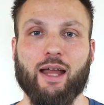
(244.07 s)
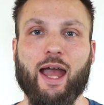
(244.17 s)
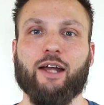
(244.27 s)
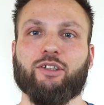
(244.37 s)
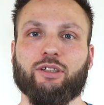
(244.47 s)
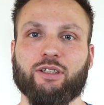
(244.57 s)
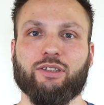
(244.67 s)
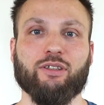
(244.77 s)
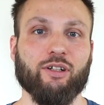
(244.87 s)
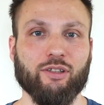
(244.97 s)
actually
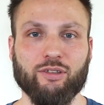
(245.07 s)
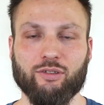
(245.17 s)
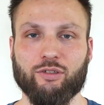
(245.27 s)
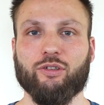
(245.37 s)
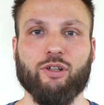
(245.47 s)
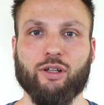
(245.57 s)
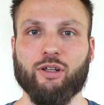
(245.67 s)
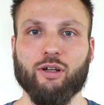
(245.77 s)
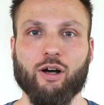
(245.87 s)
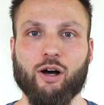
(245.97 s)
start
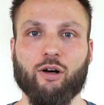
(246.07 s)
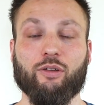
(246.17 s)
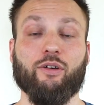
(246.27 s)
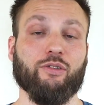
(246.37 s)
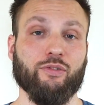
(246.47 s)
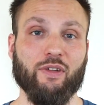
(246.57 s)
doing all those